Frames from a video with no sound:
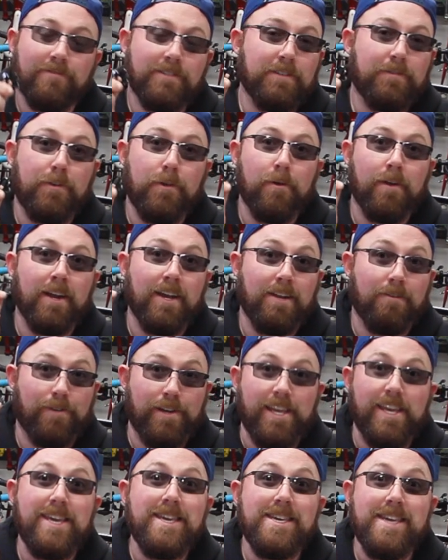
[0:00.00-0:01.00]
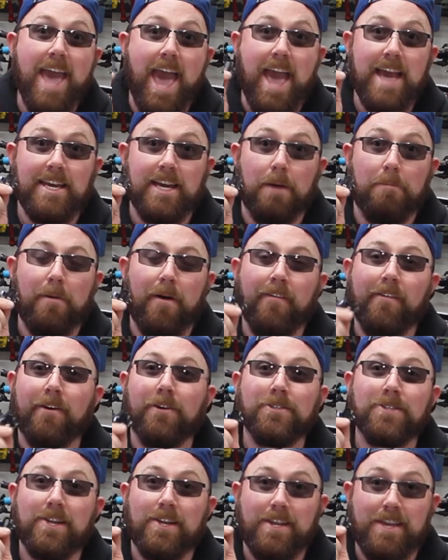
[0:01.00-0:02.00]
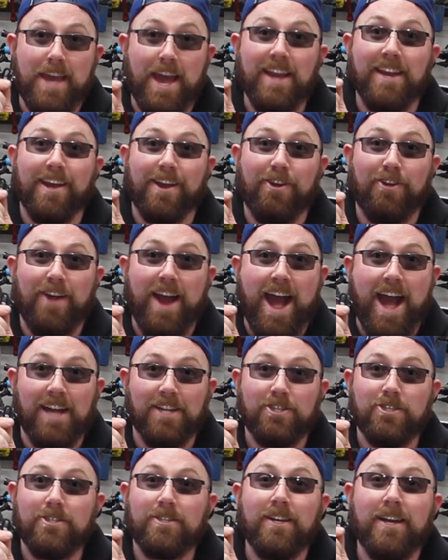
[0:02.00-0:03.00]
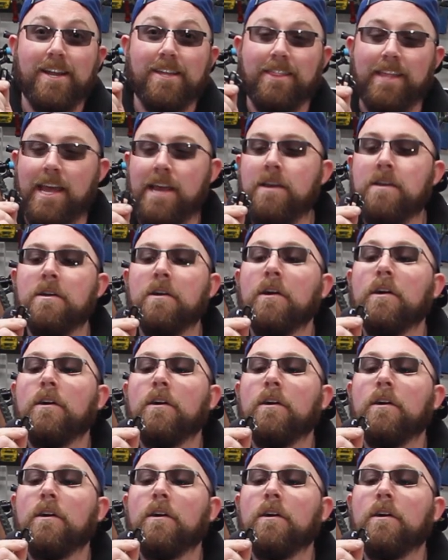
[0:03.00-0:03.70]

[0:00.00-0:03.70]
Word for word: If you were to really yank up on those or get in a crash or anything,